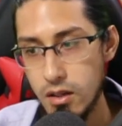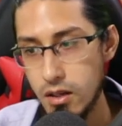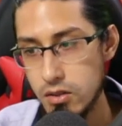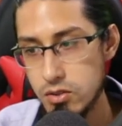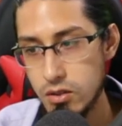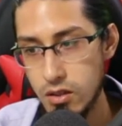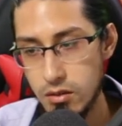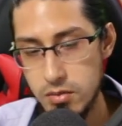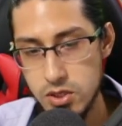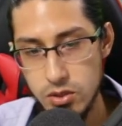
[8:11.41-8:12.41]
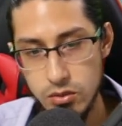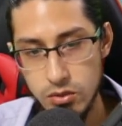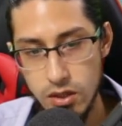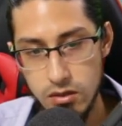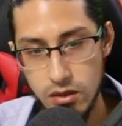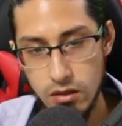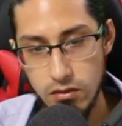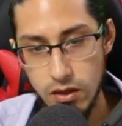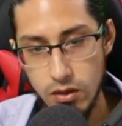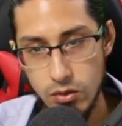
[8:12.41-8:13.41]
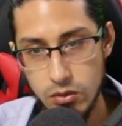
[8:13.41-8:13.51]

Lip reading: And actually, let me show you that. If I go